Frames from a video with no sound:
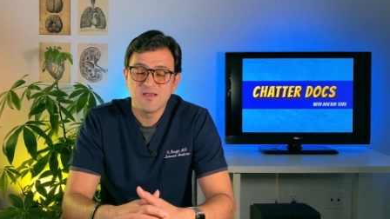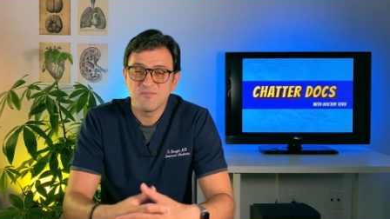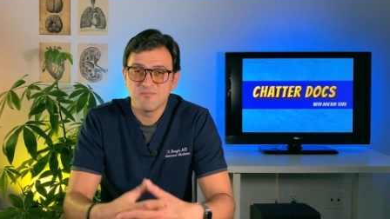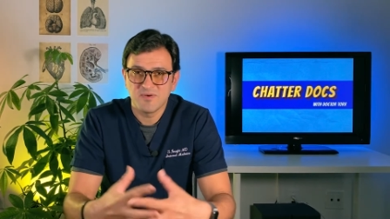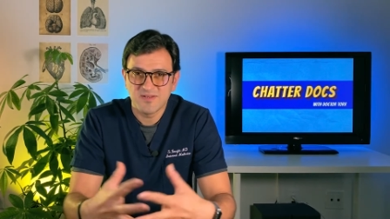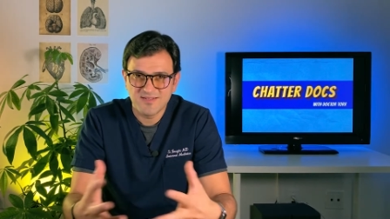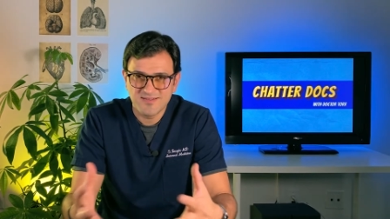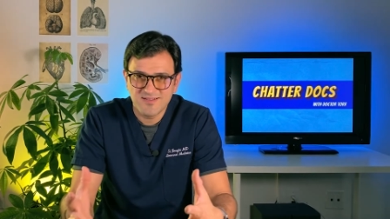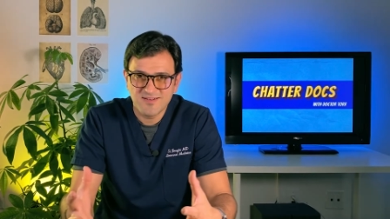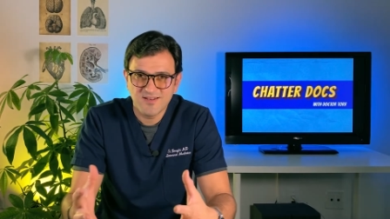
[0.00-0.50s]

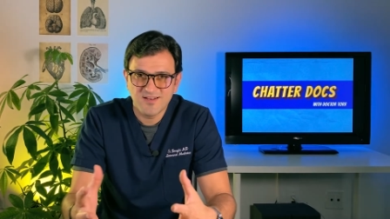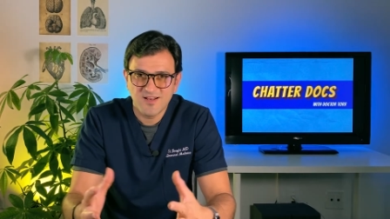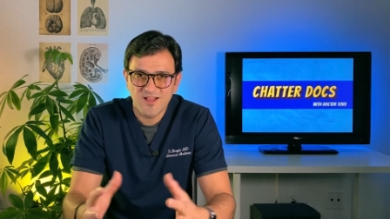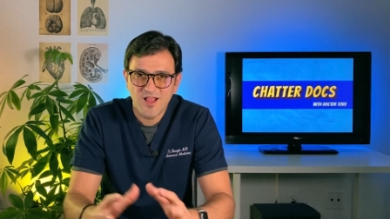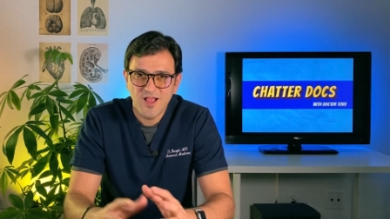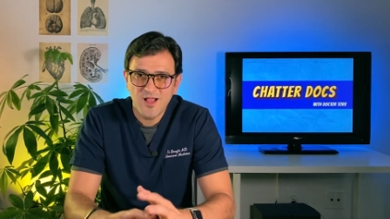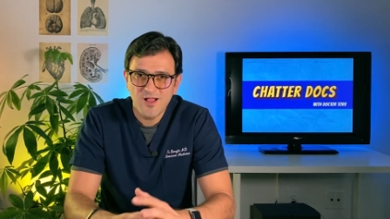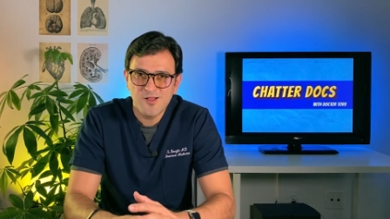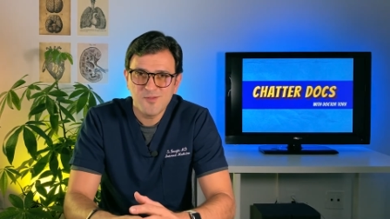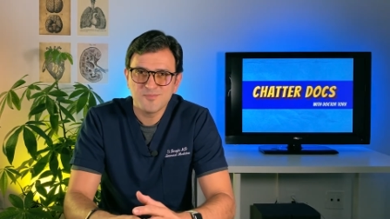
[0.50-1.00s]
but it didn't
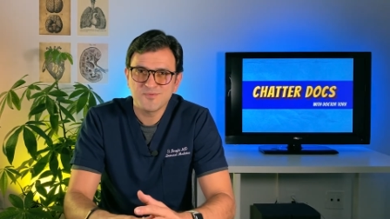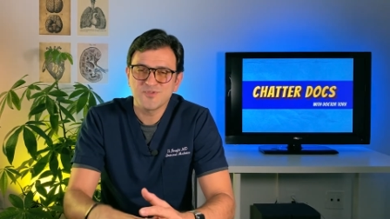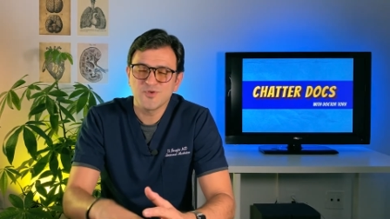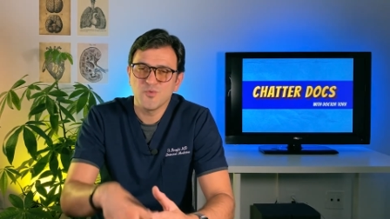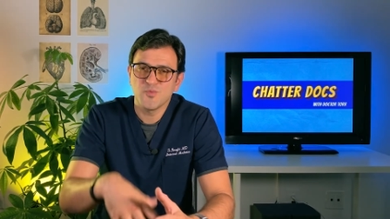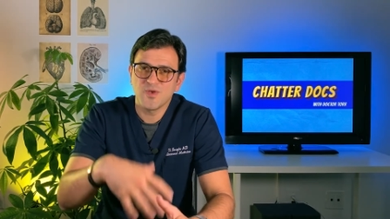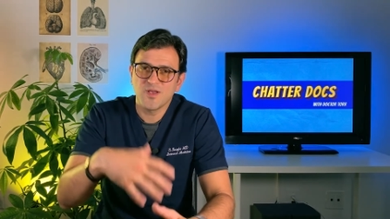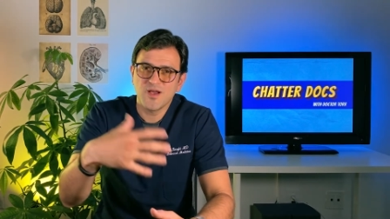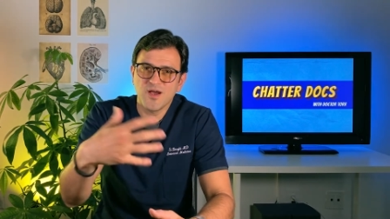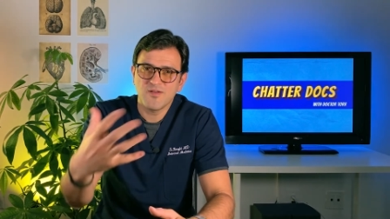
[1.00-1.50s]
help so
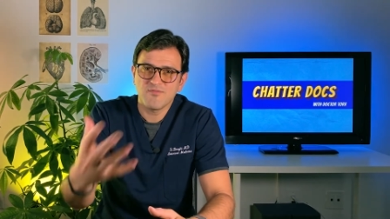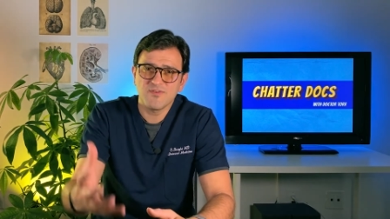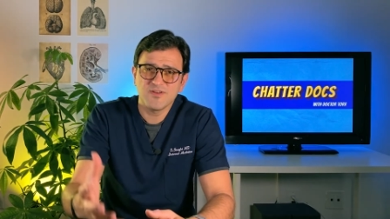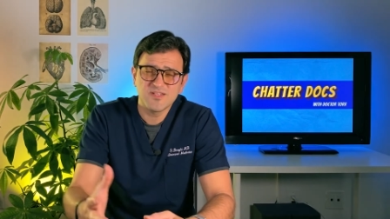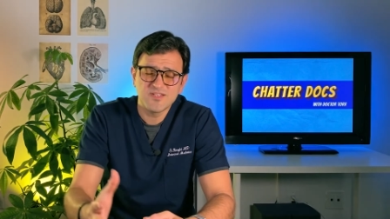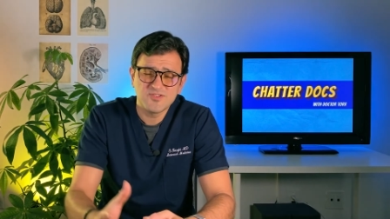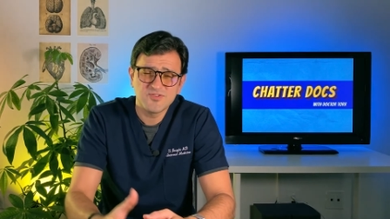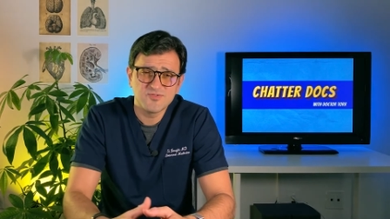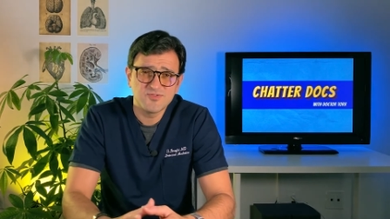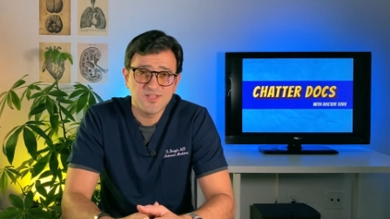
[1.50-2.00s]
we got
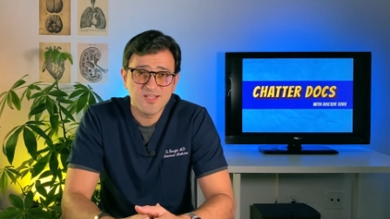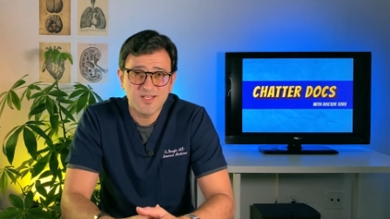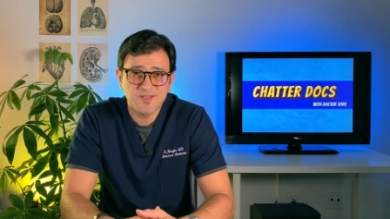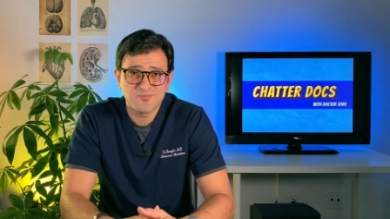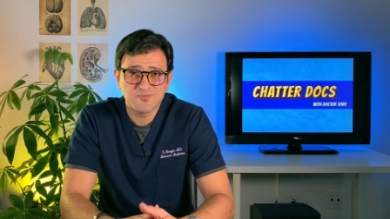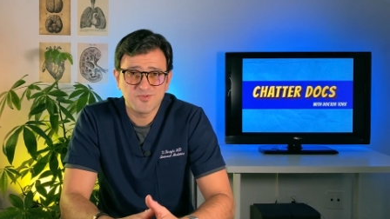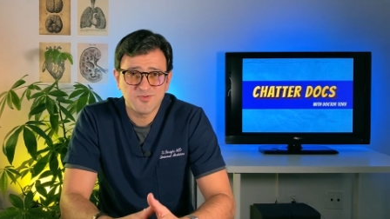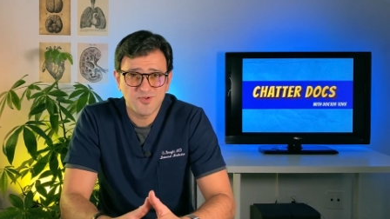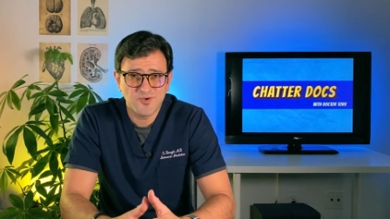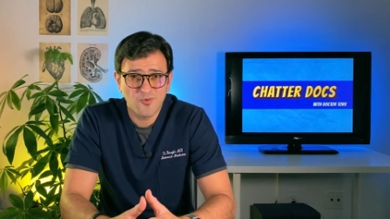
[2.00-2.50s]
ready to take
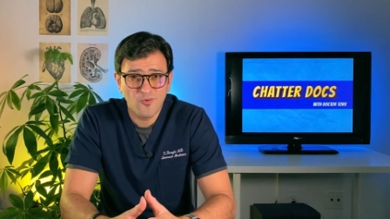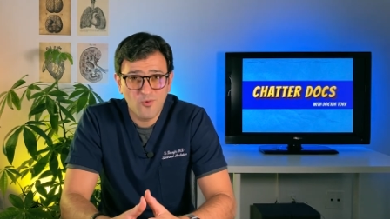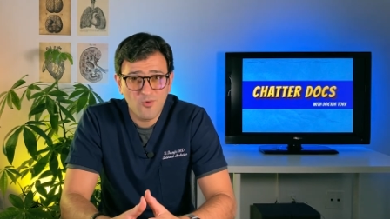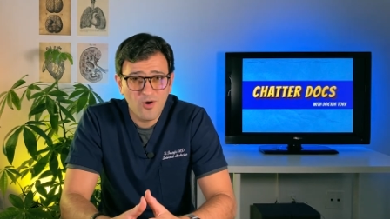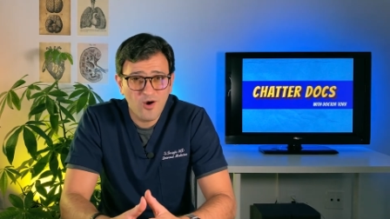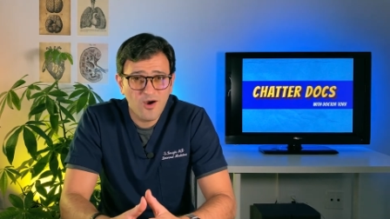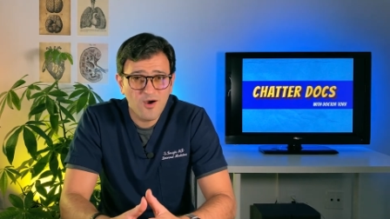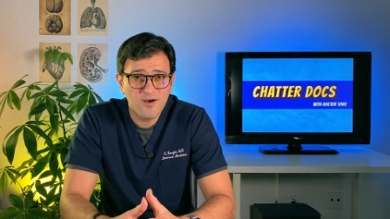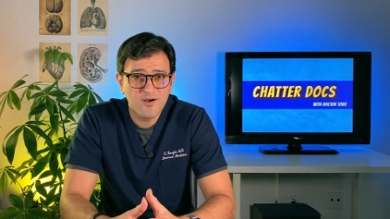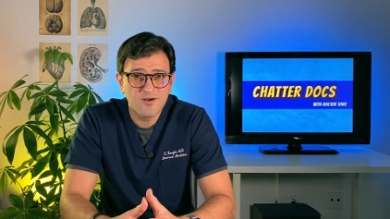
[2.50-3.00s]
him to the
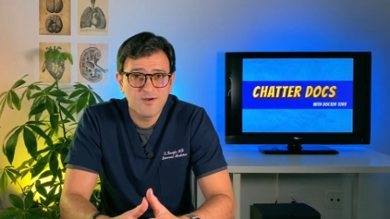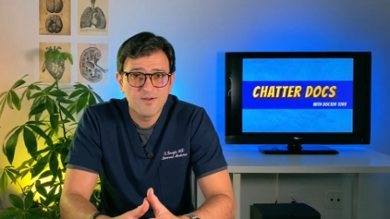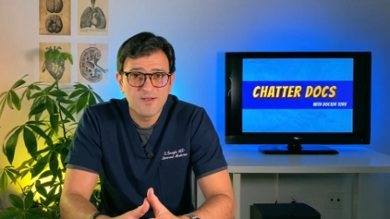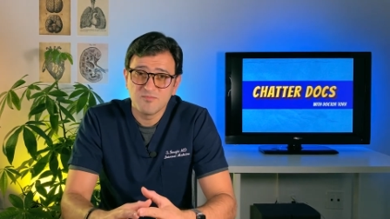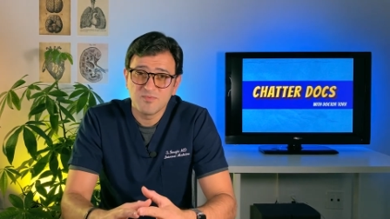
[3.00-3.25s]
OR